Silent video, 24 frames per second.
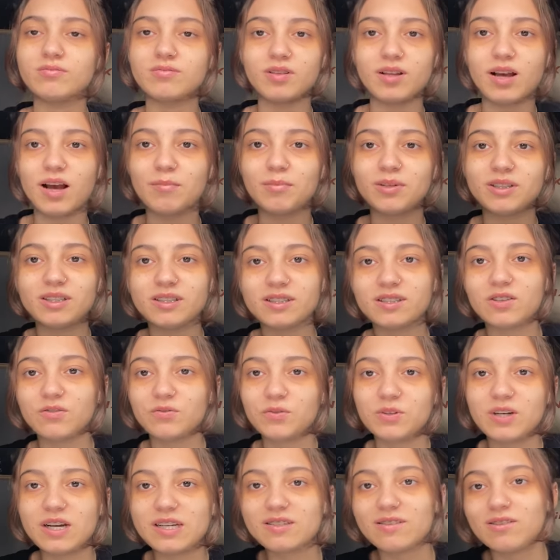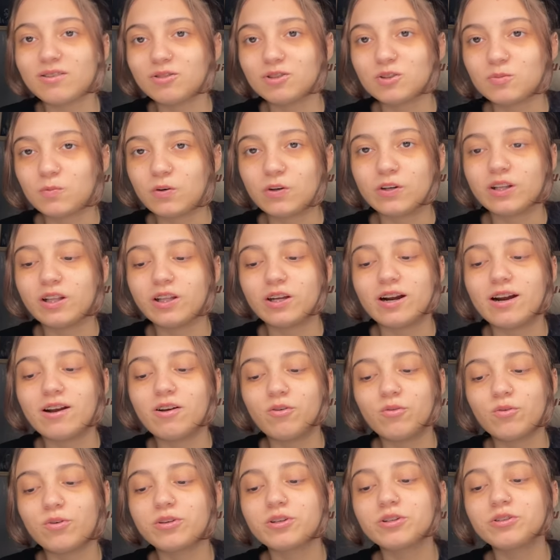I'm going to just give you guys a little spoiler. I
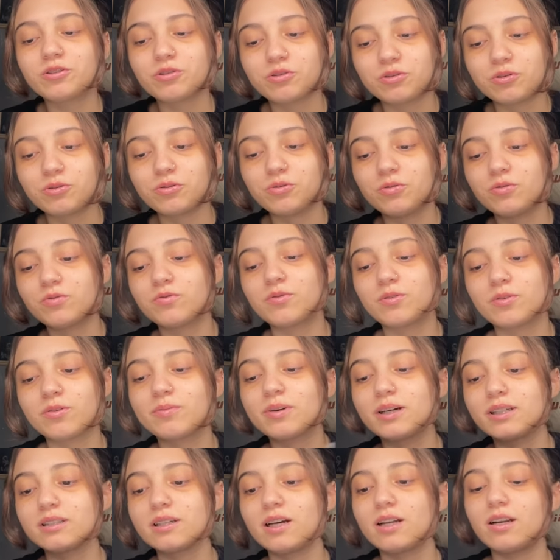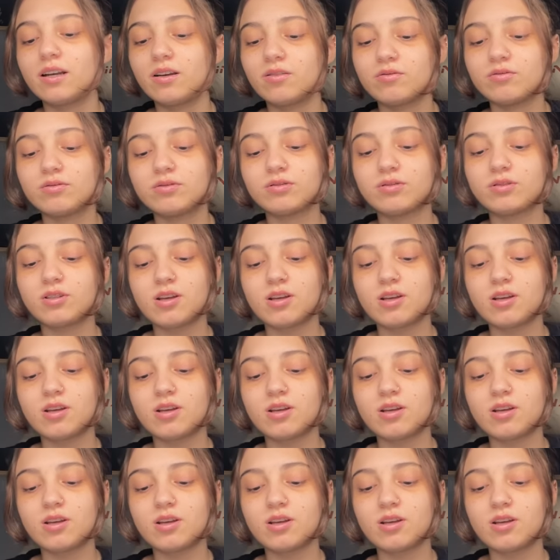ordered glue for press on nails.